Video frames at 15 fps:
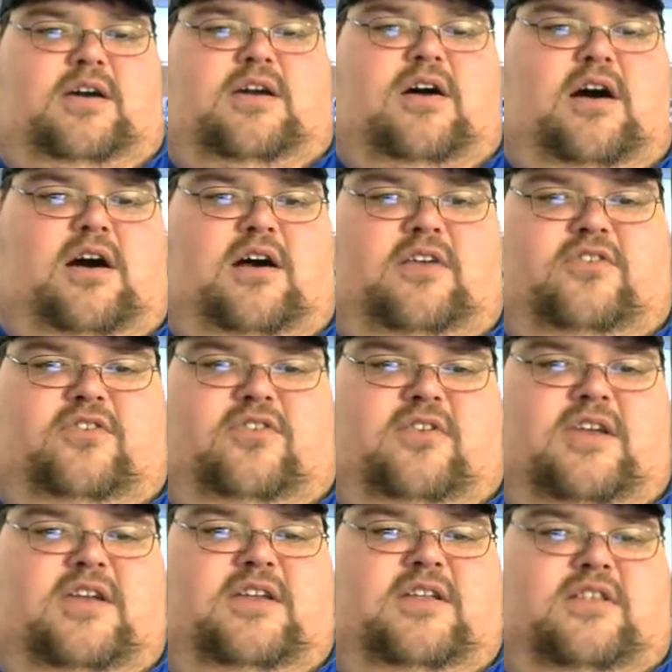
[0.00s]
cost
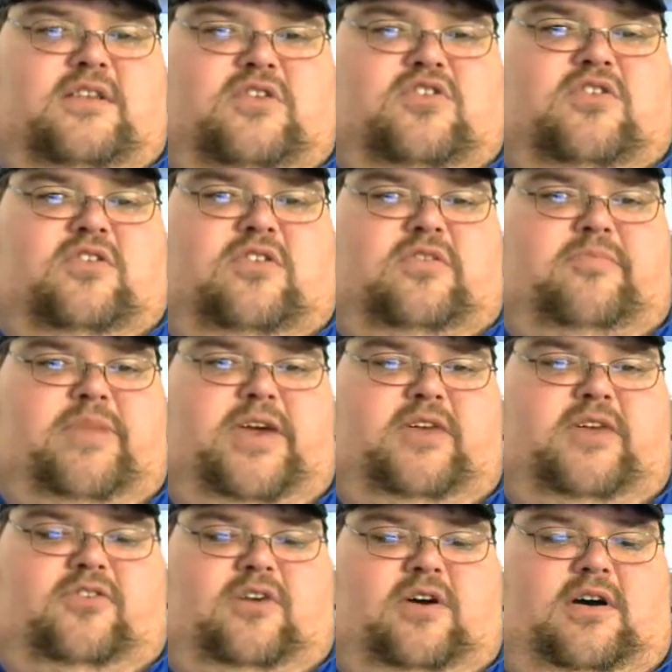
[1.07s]
in addition to the
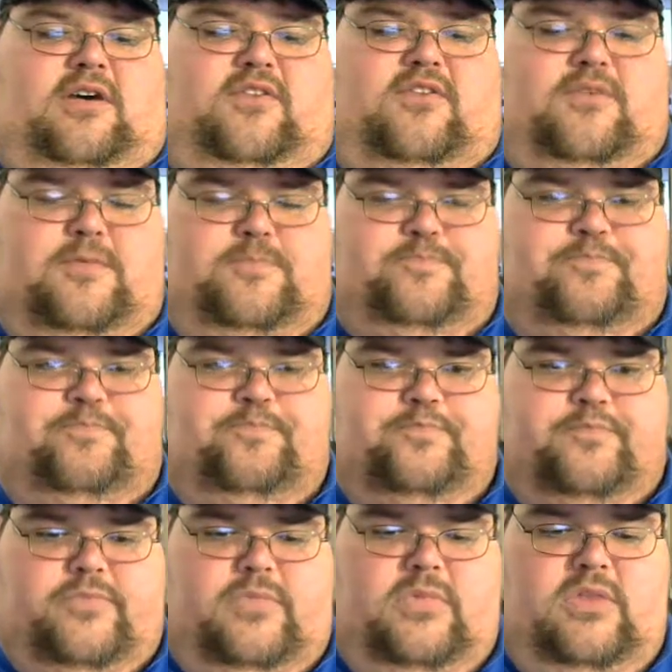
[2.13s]
base cost.
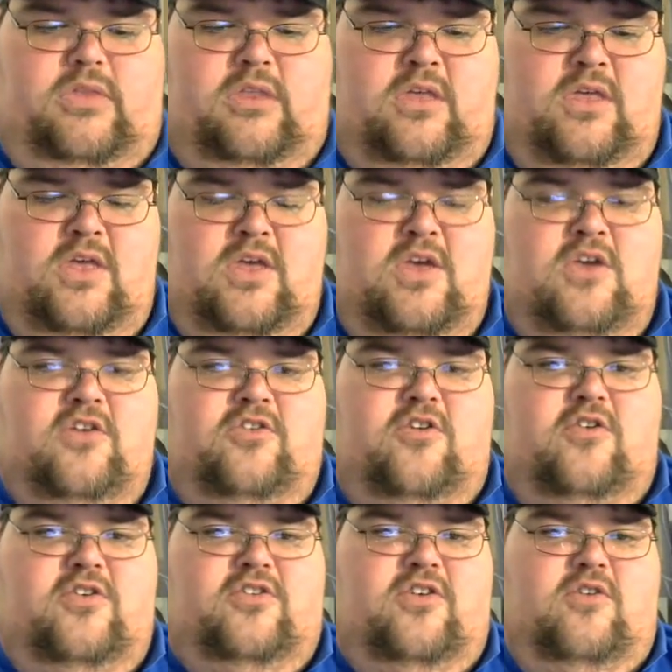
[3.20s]

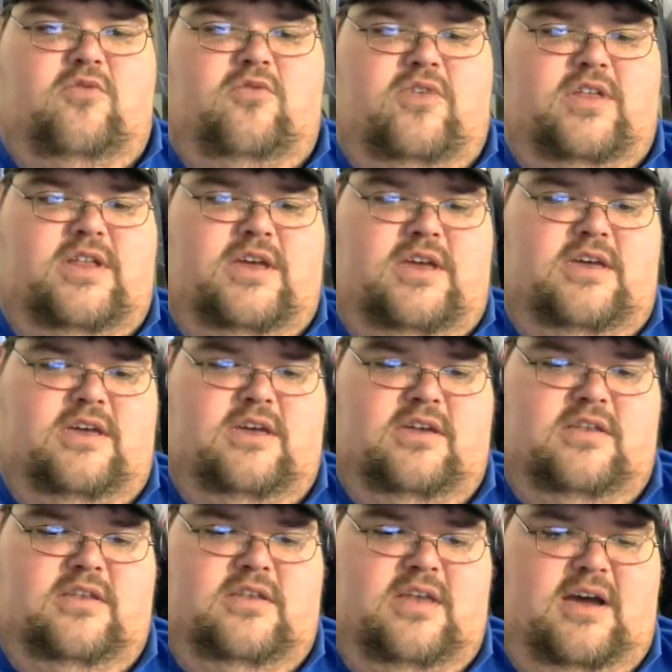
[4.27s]
So it's a really
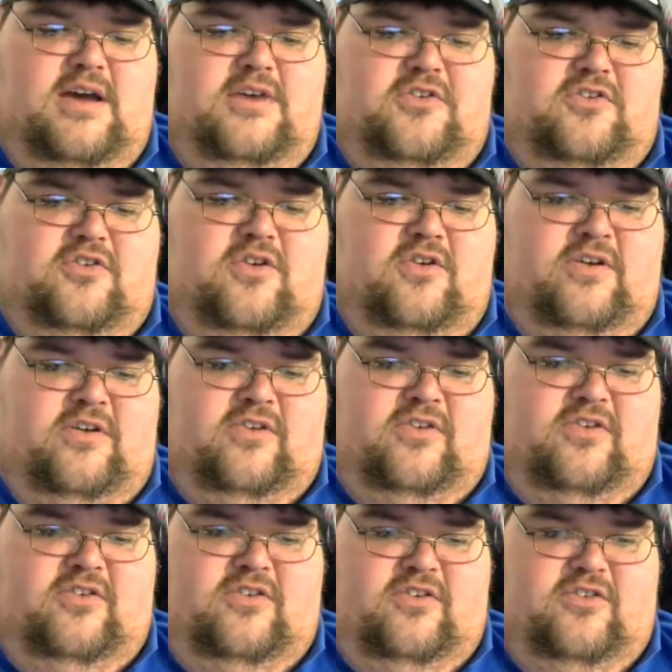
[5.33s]
nice
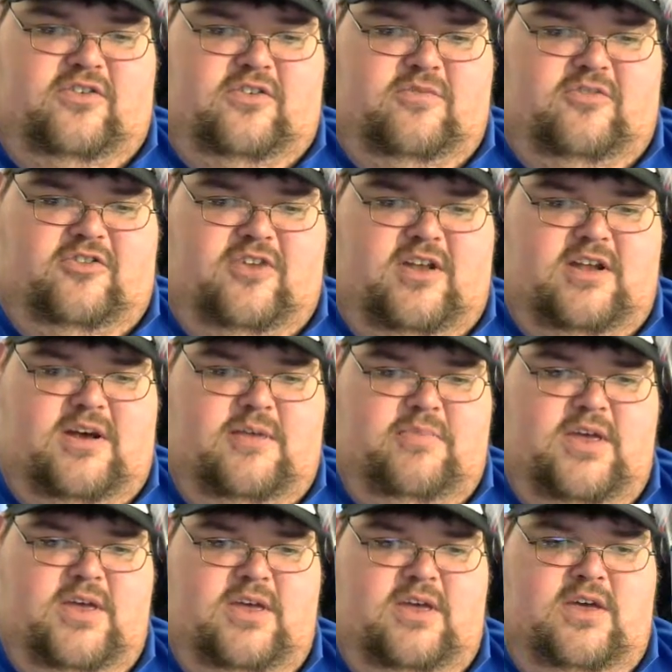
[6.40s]
currency system set up
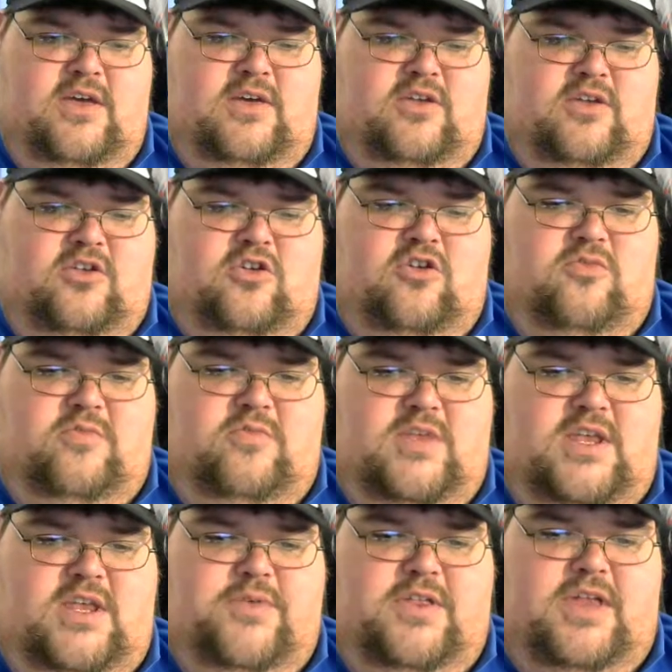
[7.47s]
to
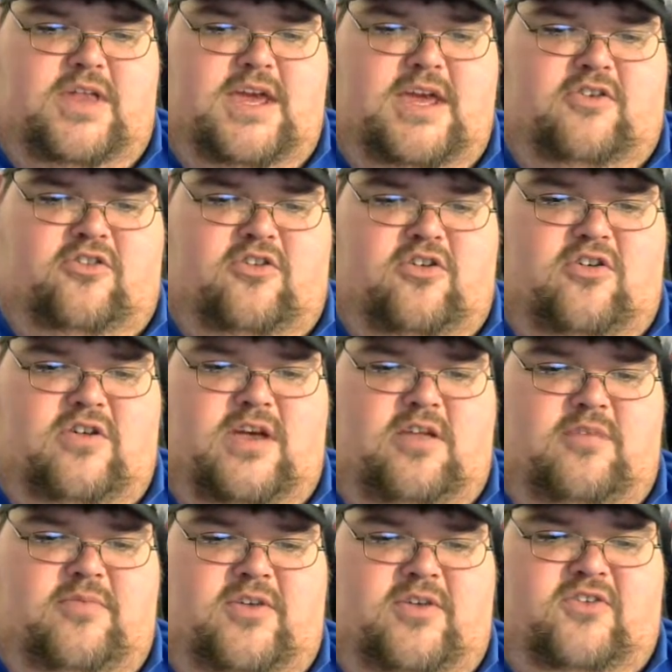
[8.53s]
manipulate certain
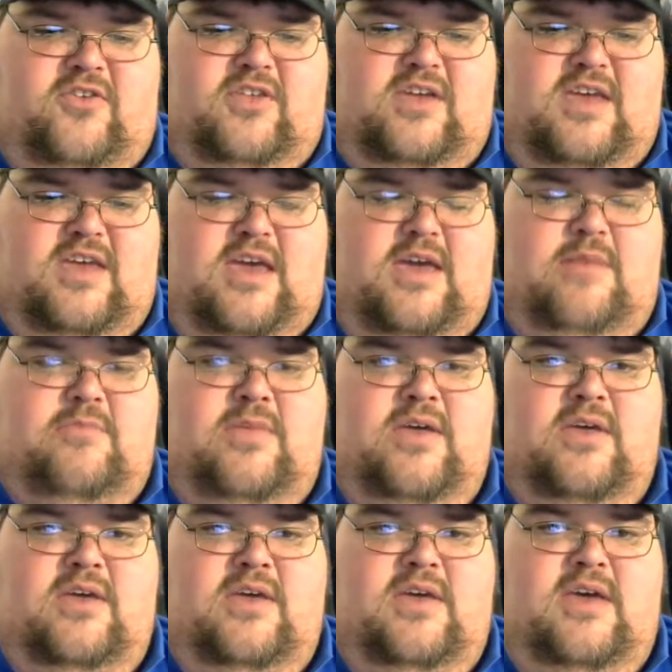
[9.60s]
elements of the game
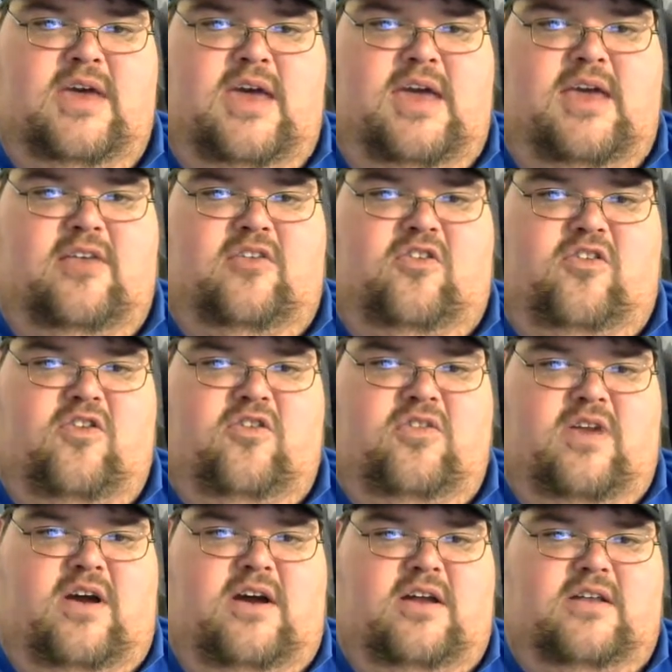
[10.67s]
and still
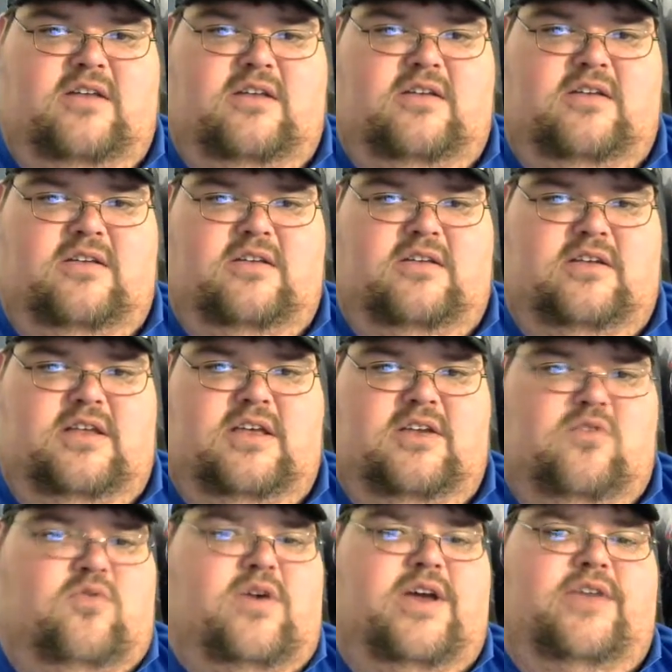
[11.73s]
not in
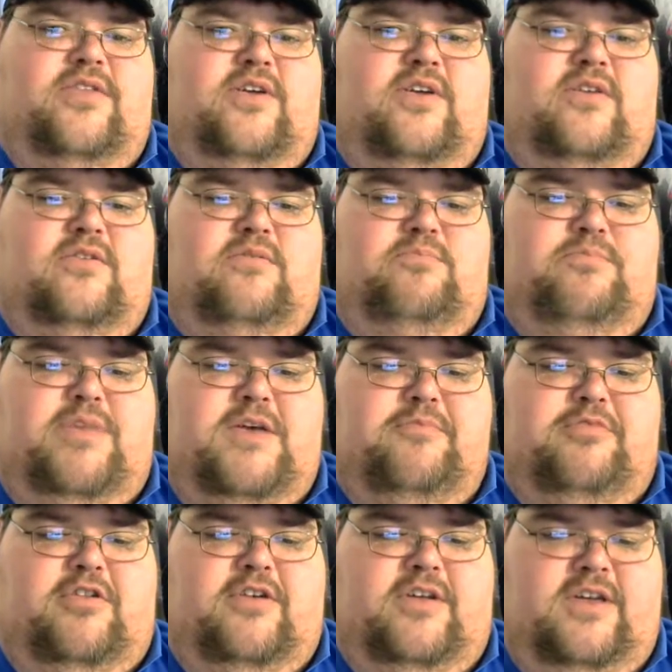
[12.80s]
a way that
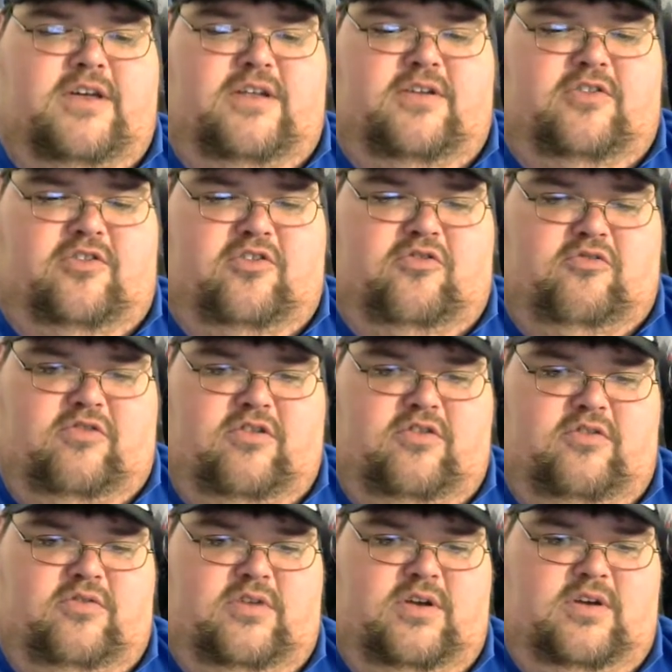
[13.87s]
people are getting
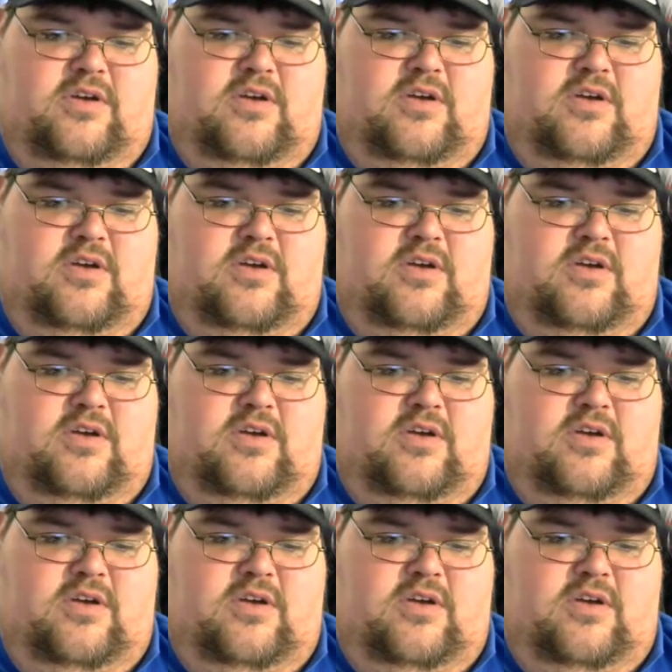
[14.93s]
screwed.